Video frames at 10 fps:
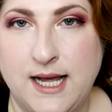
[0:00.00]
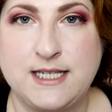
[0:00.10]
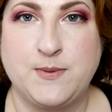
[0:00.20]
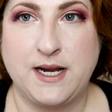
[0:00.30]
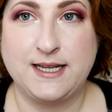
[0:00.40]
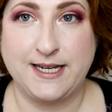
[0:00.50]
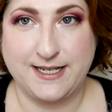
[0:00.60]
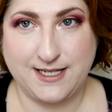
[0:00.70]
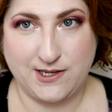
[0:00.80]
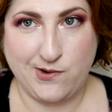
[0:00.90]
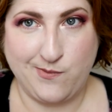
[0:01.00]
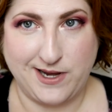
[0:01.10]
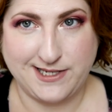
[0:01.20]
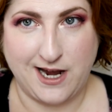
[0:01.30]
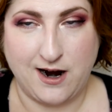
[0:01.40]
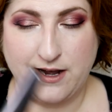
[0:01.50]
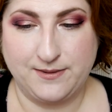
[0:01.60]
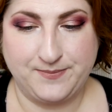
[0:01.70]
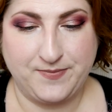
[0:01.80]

Last but not least, mascara.